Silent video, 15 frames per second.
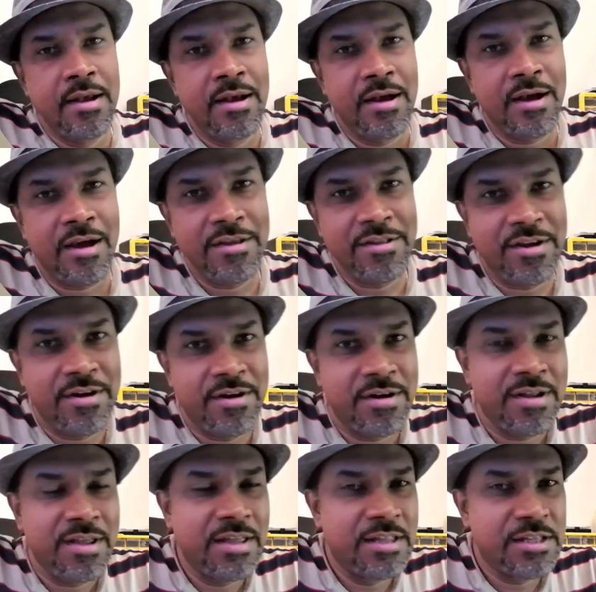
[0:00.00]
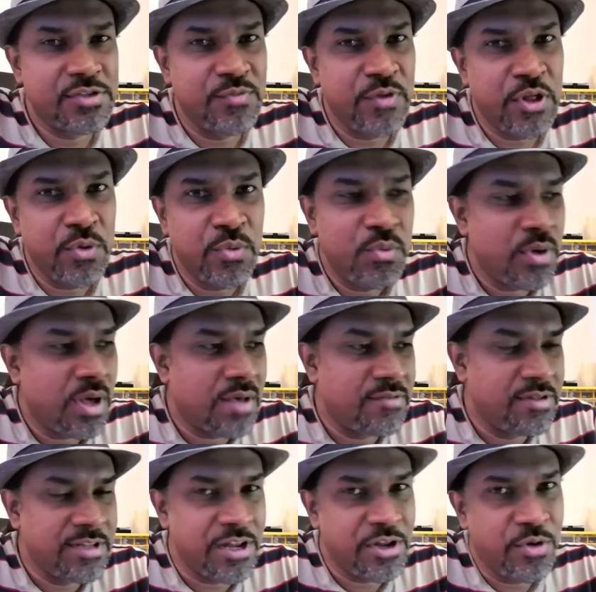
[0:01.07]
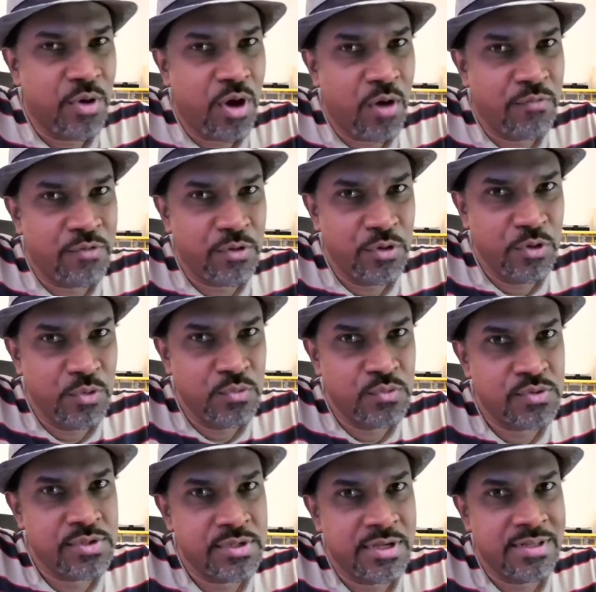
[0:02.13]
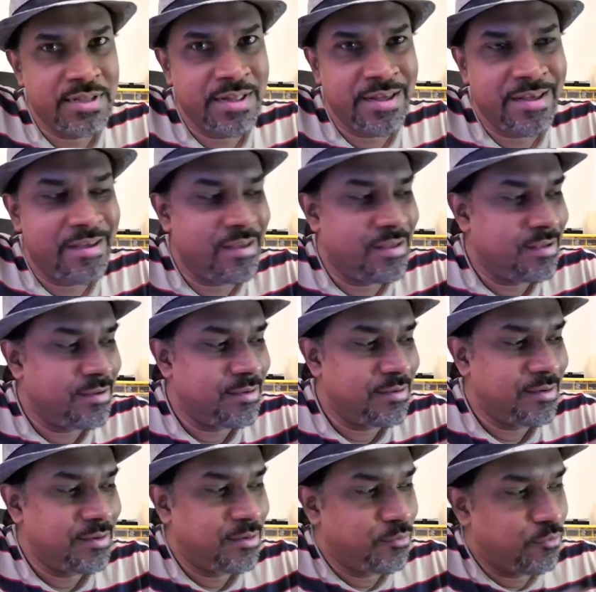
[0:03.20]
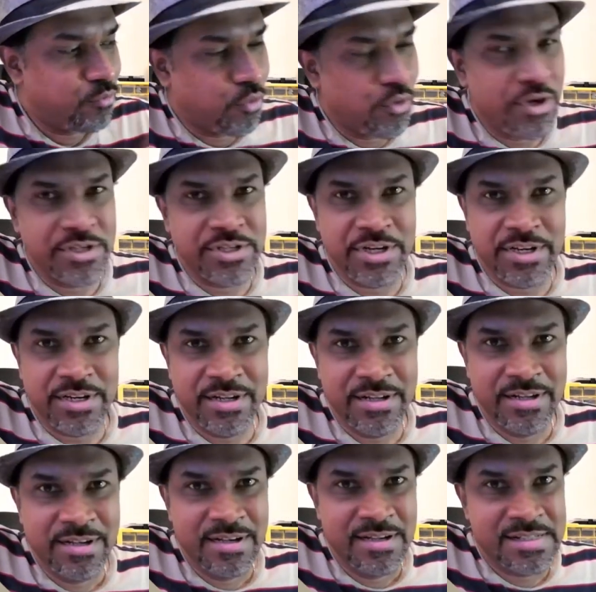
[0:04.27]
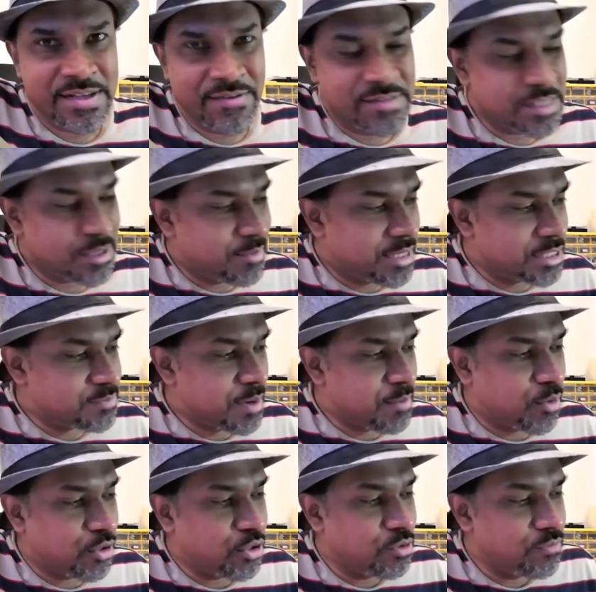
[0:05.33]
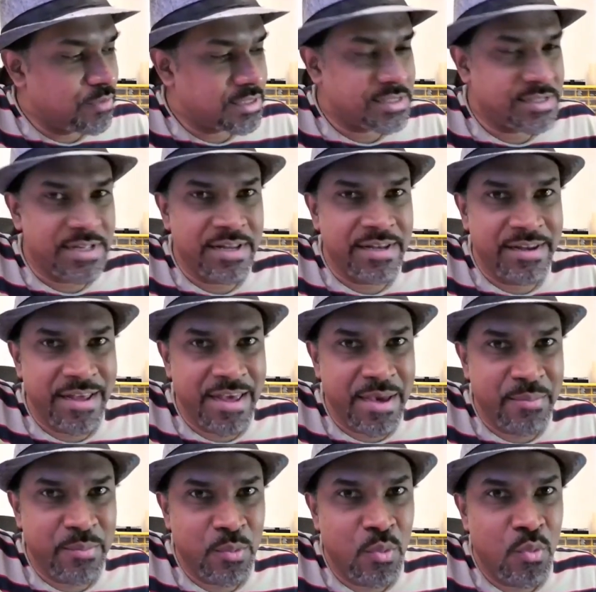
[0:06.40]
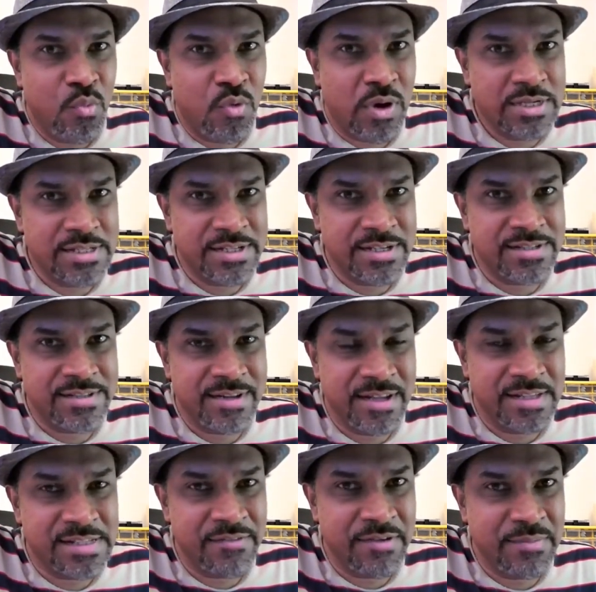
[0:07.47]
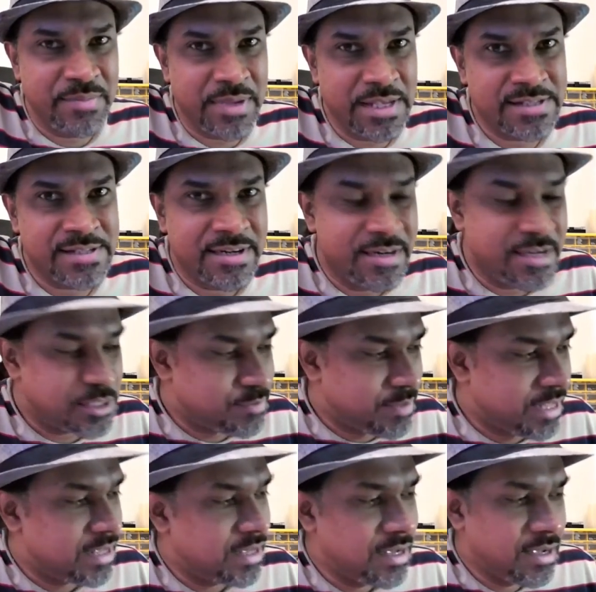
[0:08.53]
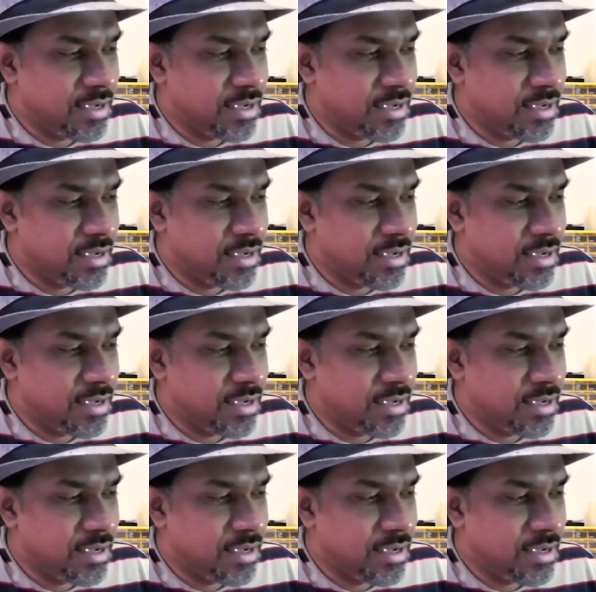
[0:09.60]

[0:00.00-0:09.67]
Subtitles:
Hi there. In this video, I will tell you how to use the 4-digit 7-segment display module, which is the TM1637 based display.